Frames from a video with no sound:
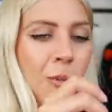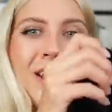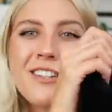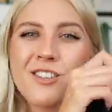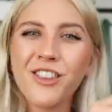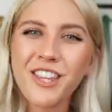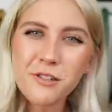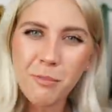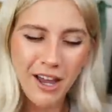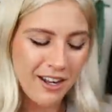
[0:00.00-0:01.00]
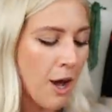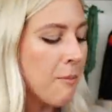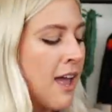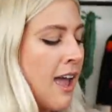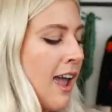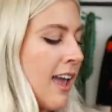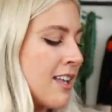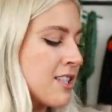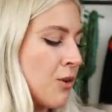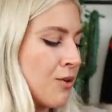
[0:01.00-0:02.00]
when I saw this button up,
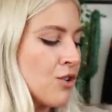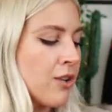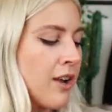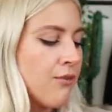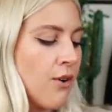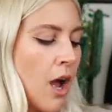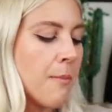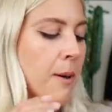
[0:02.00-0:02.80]
it's originally from